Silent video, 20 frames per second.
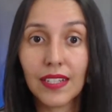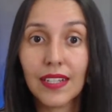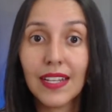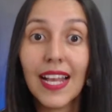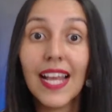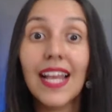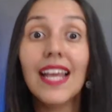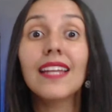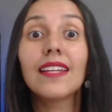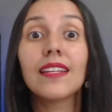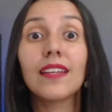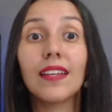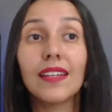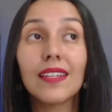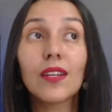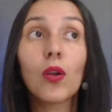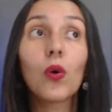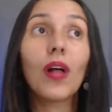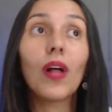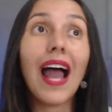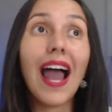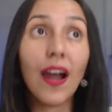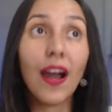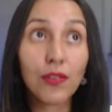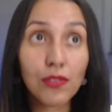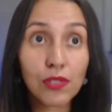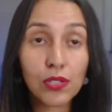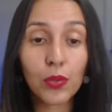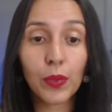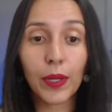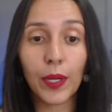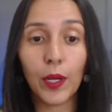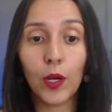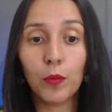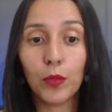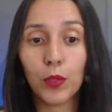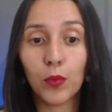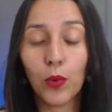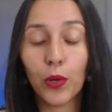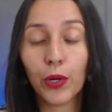And it'll also
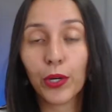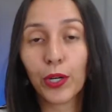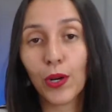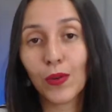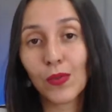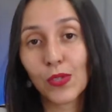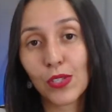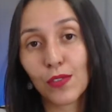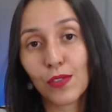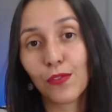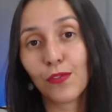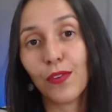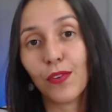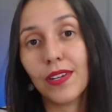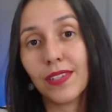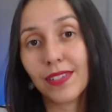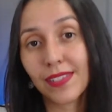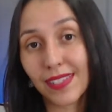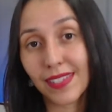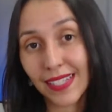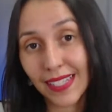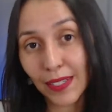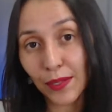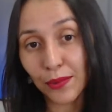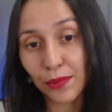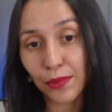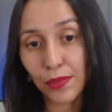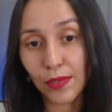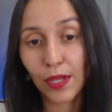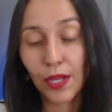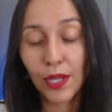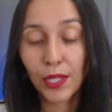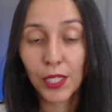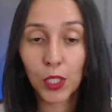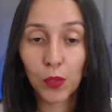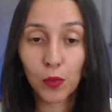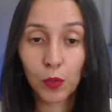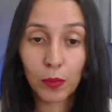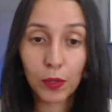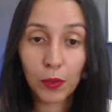help you work on different skills.
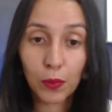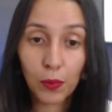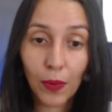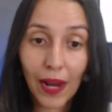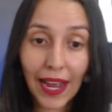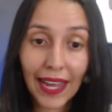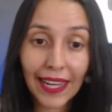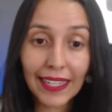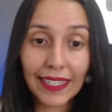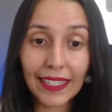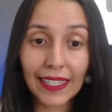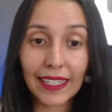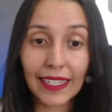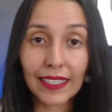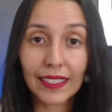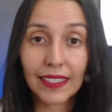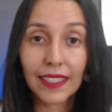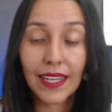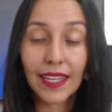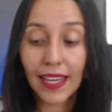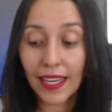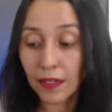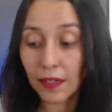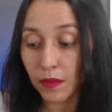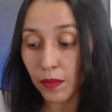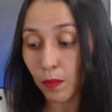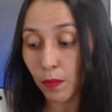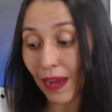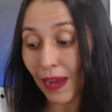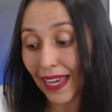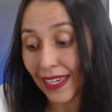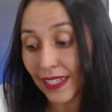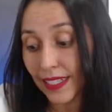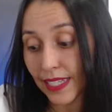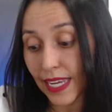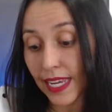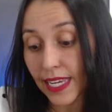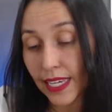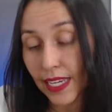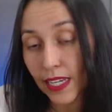You will be writing, and by
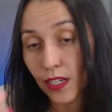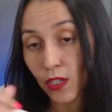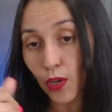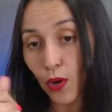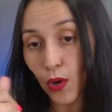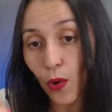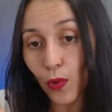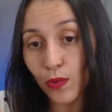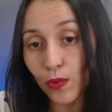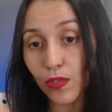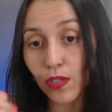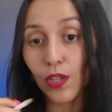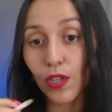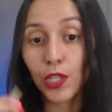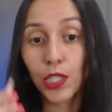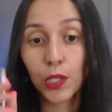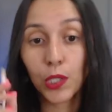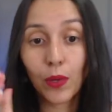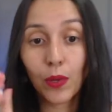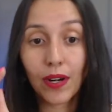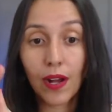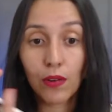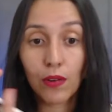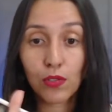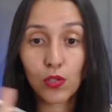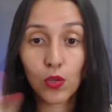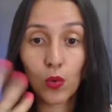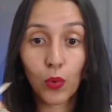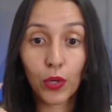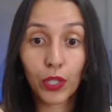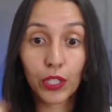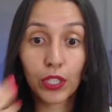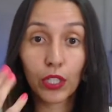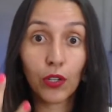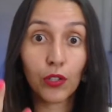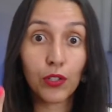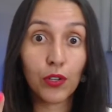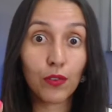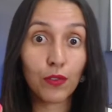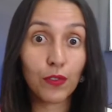taking notes, you are also working
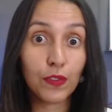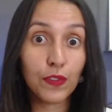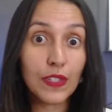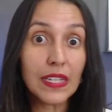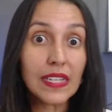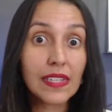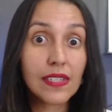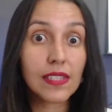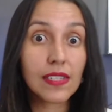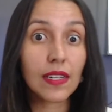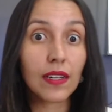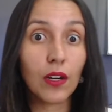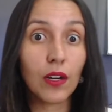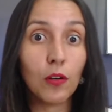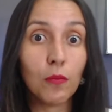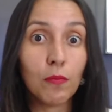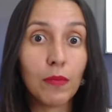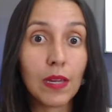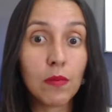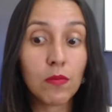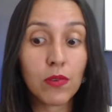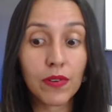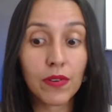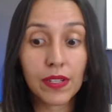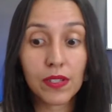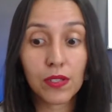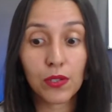on your physical memory.